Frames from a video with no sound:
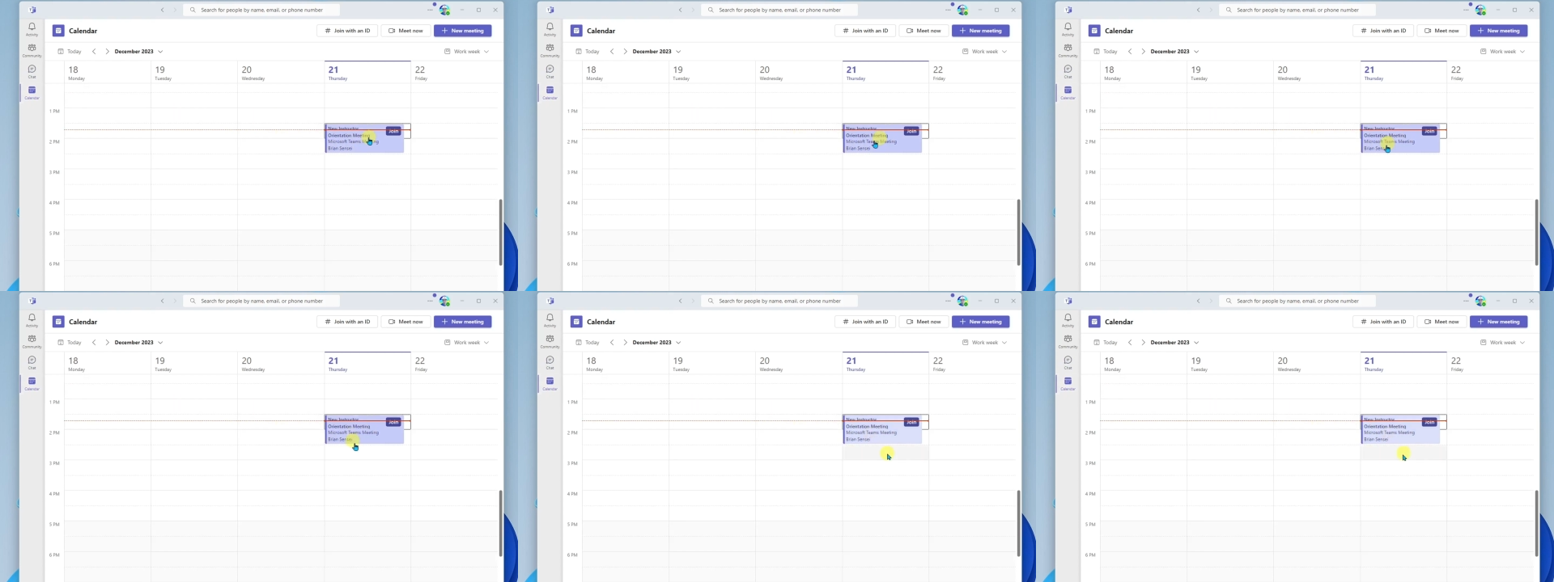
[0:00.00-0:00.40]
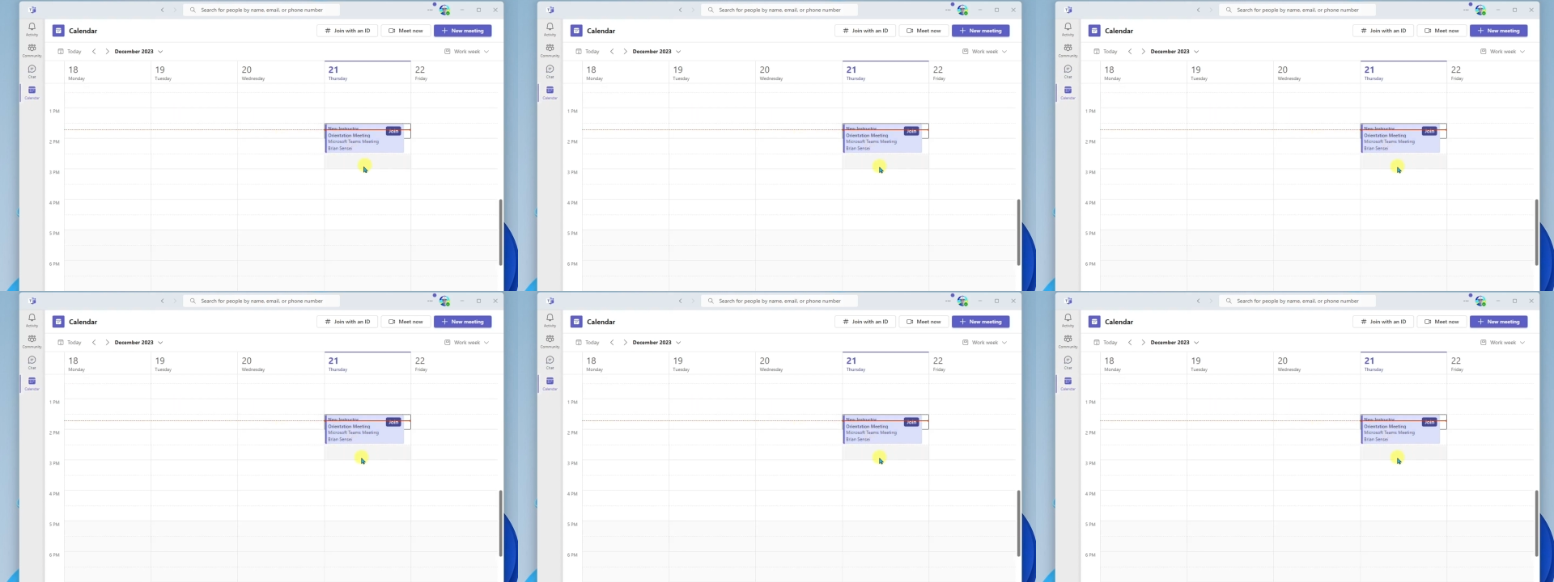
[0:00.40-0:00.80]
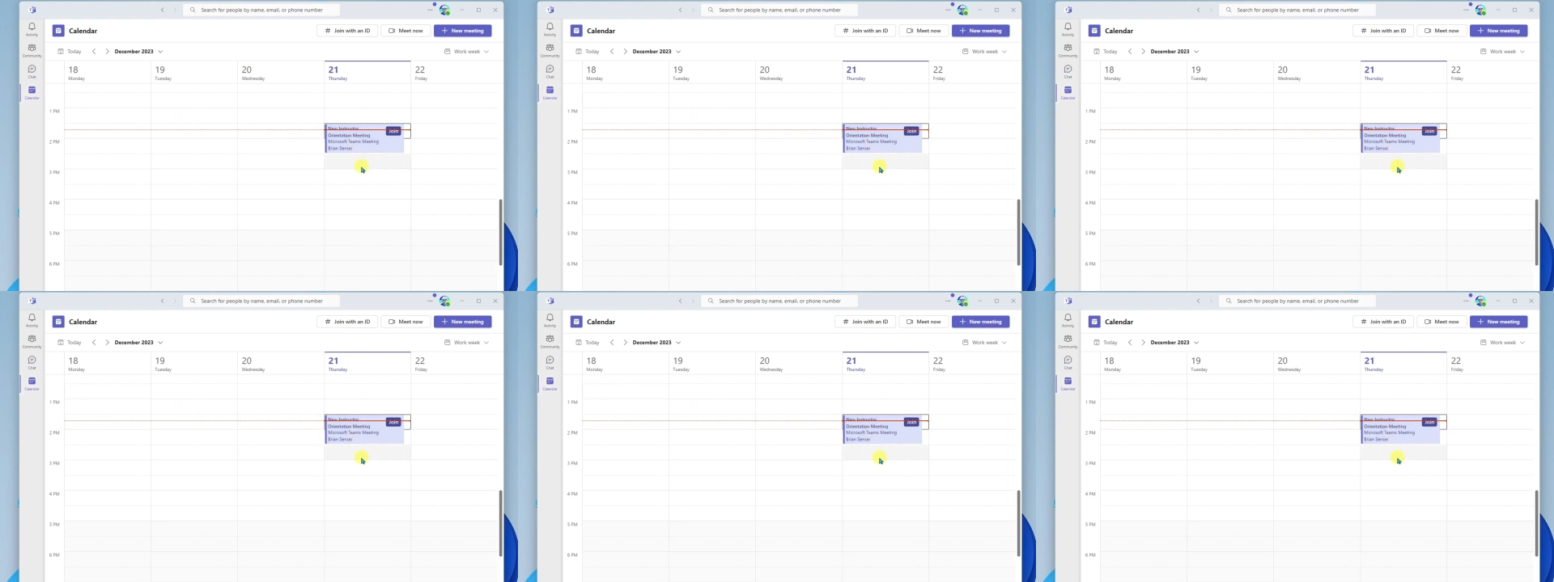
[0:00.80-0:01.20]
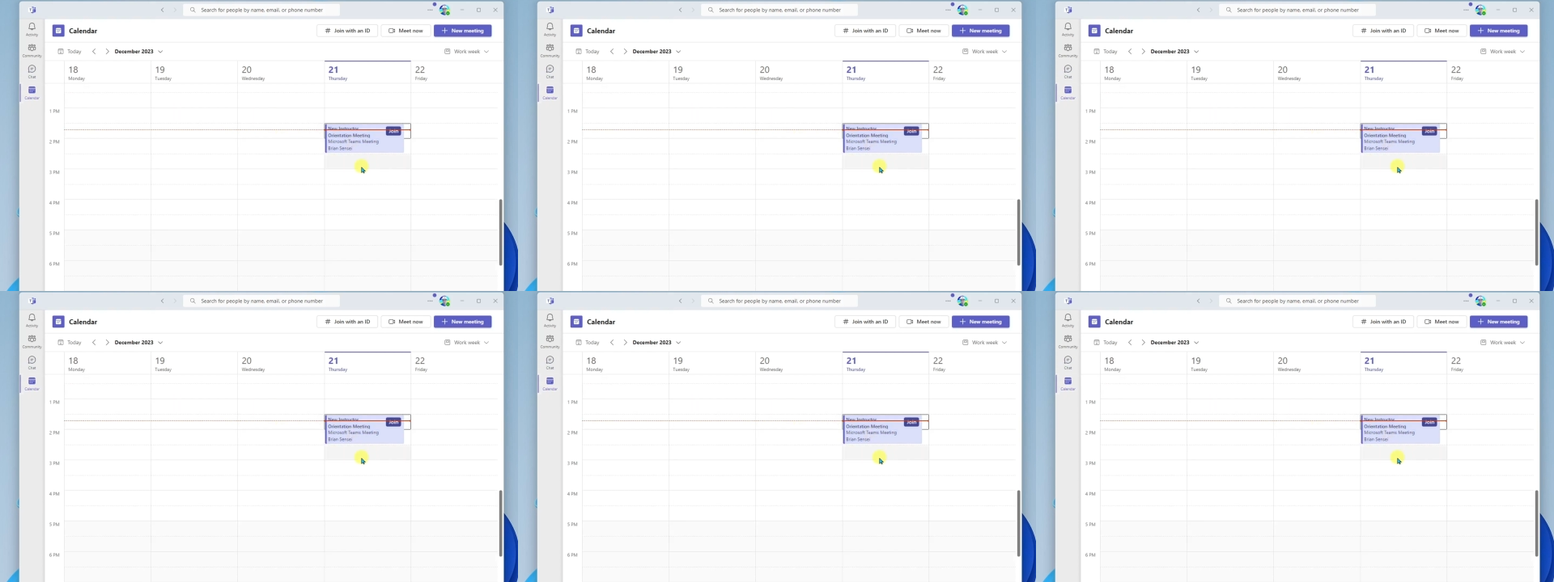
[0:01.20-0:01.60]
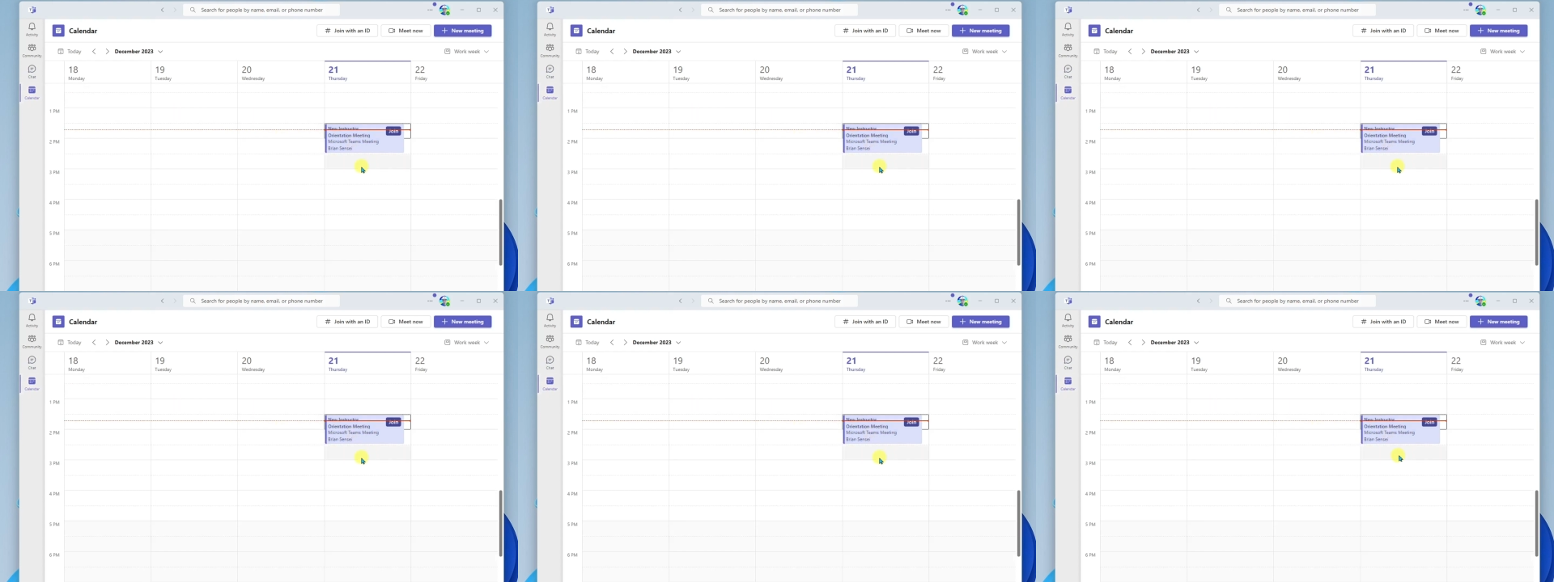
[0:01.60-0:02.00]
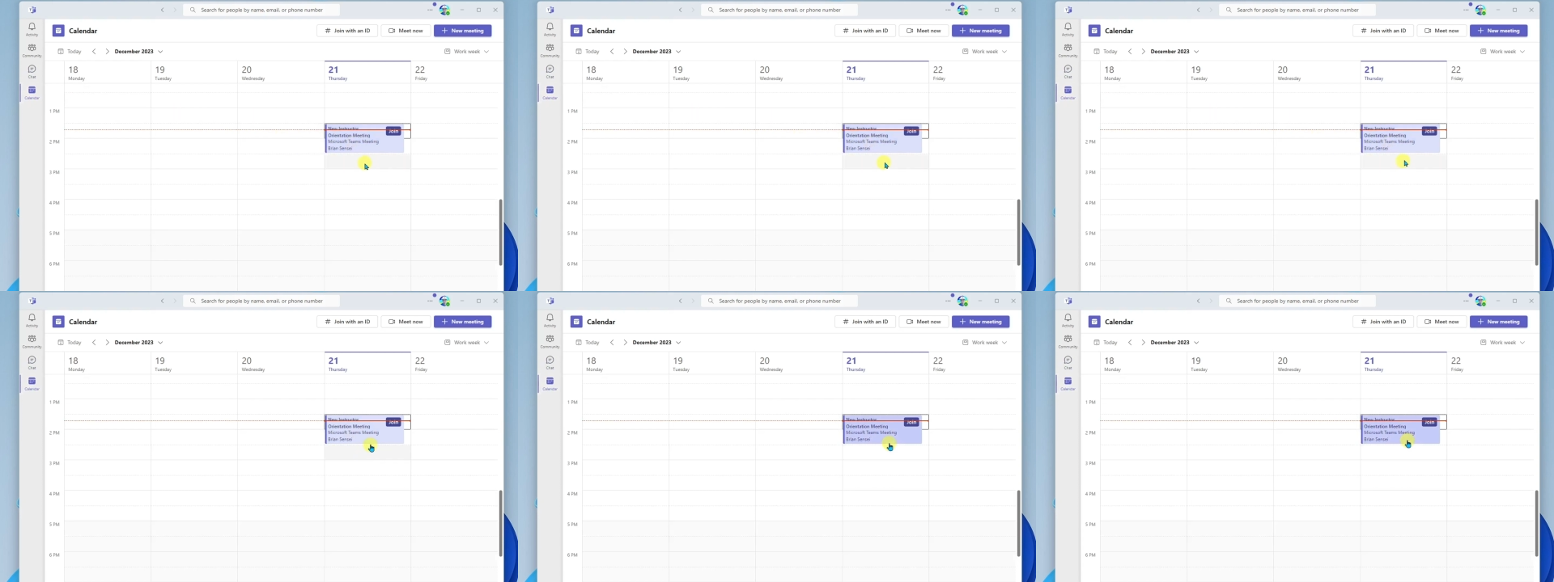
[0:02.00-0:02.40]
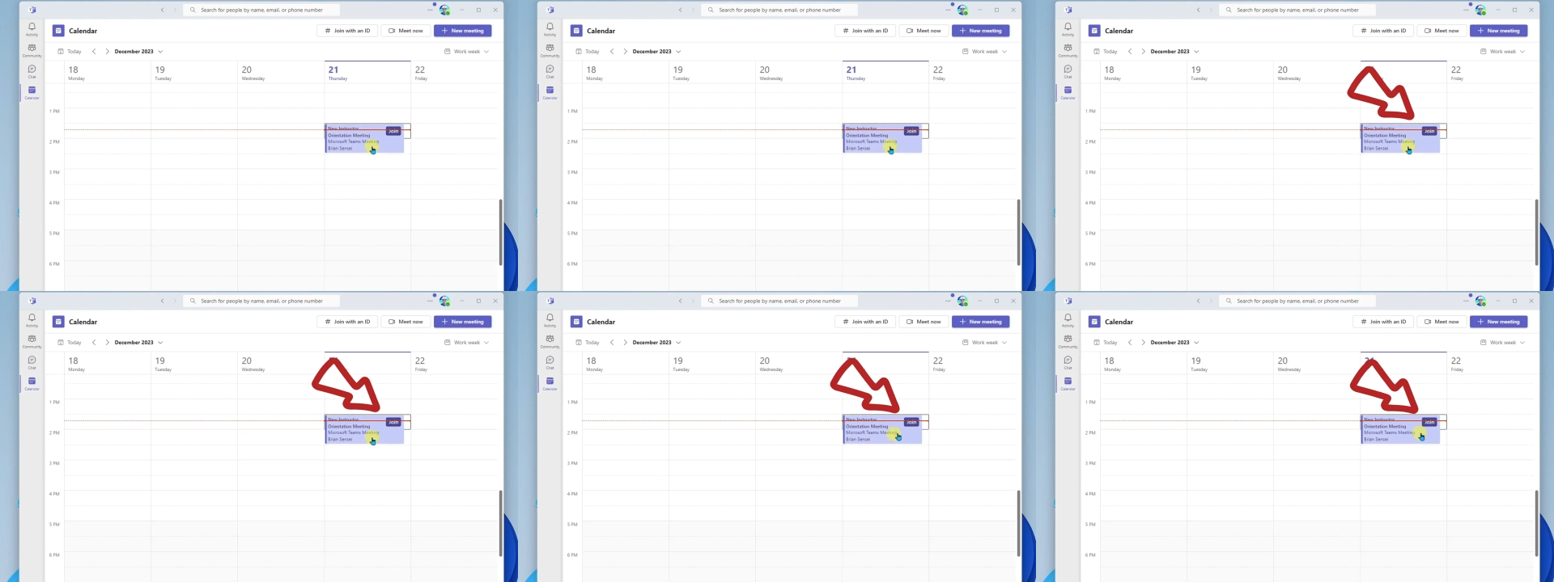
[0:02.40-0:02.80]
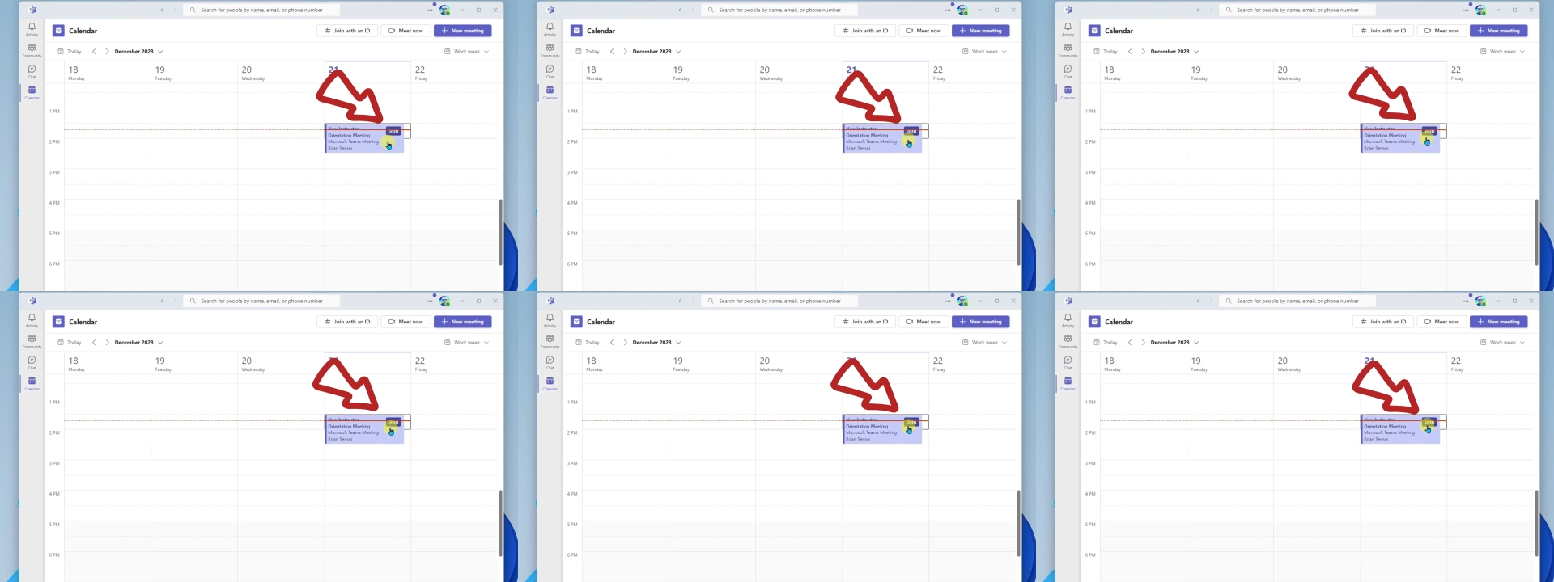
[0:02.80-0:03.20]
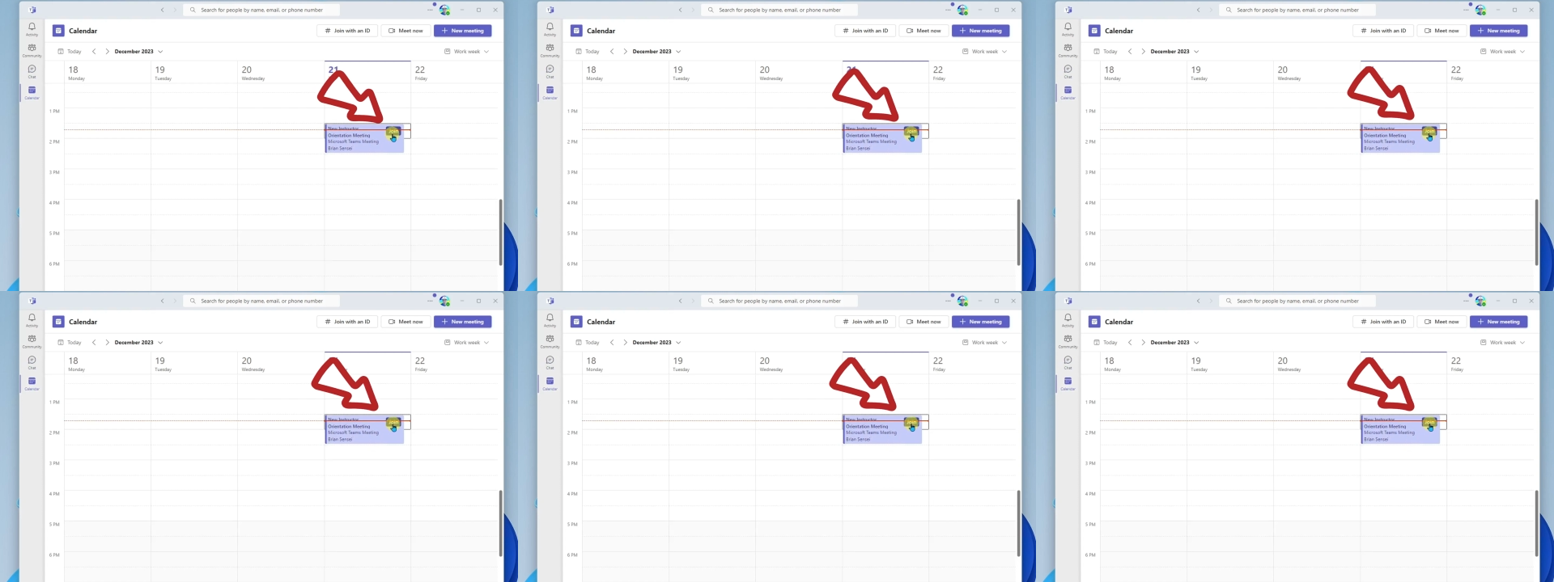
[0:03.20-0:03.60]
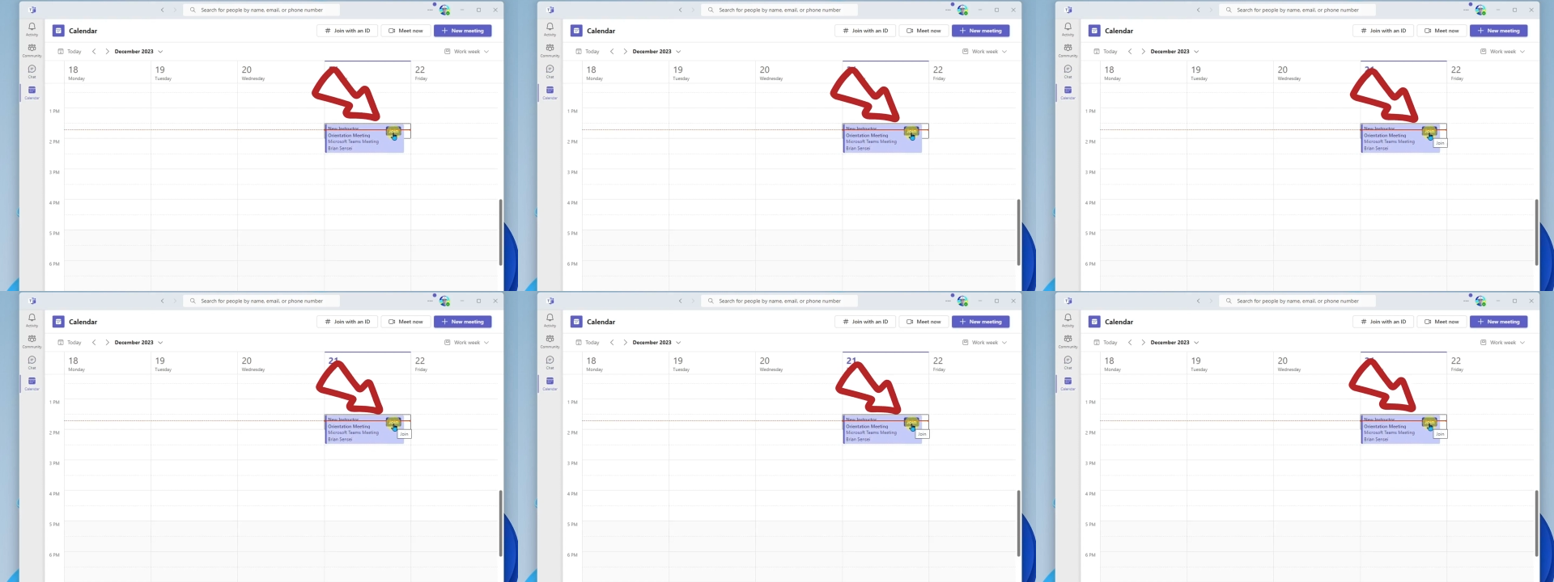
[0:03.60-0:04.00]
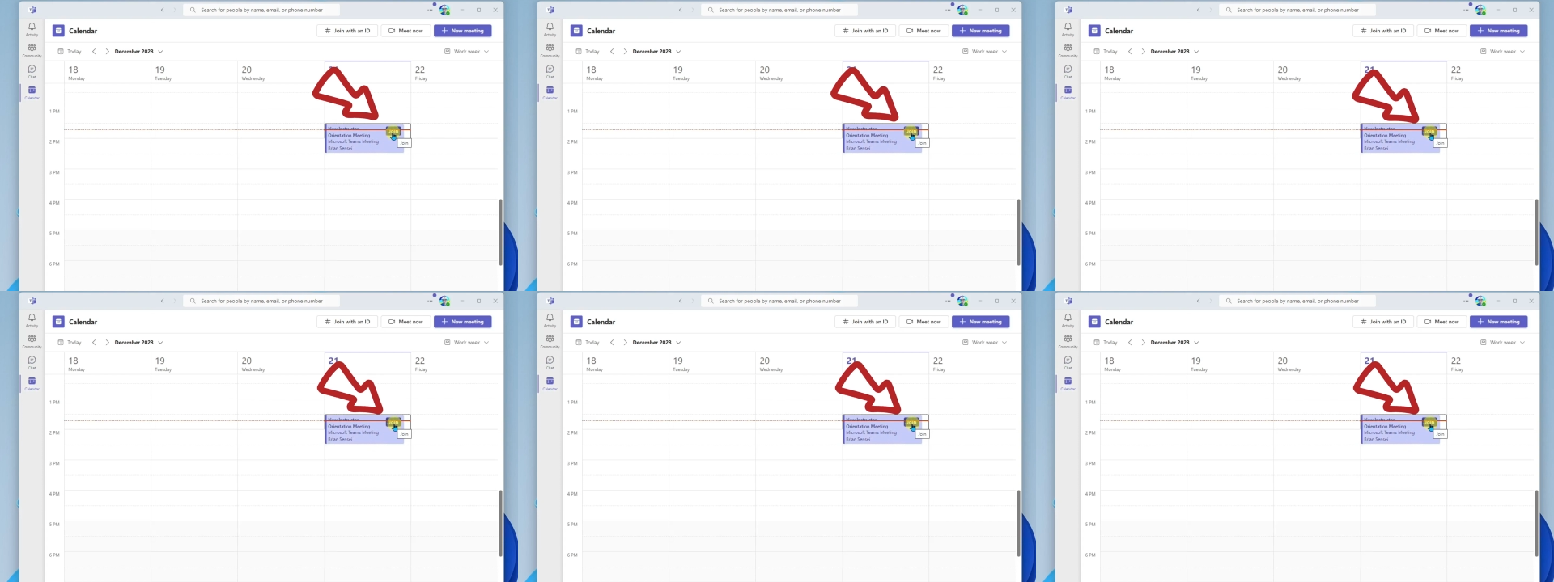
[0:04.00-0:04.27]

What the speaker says: (no speaker visible)